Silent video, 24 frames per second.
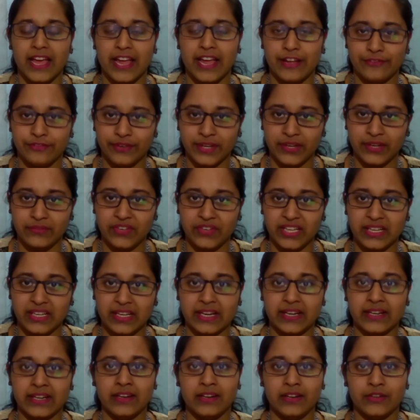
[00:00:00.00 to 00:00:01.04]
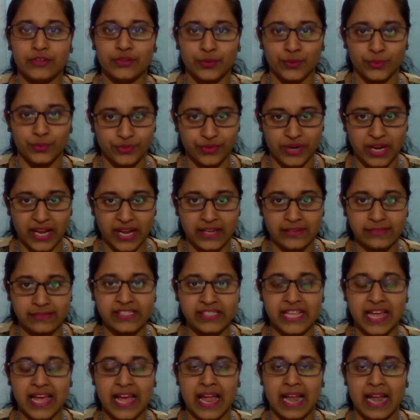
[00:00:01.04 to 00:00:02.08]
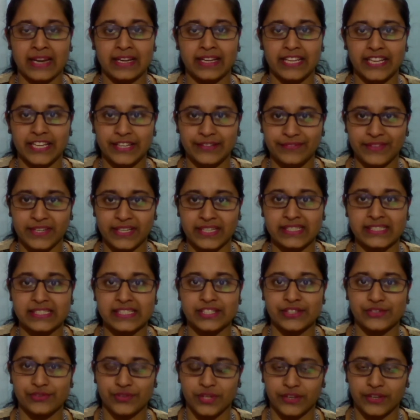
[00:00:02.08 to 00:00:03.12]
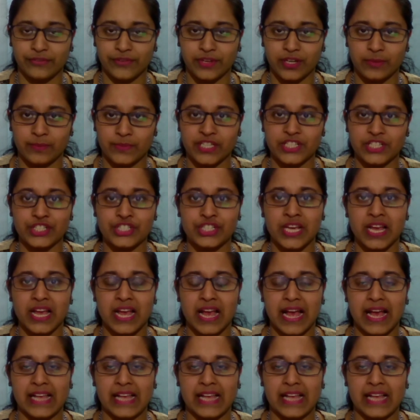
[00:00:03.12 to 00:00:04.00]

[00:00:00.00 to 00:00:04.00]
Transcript: every weekend through drives and e-waste is refurbished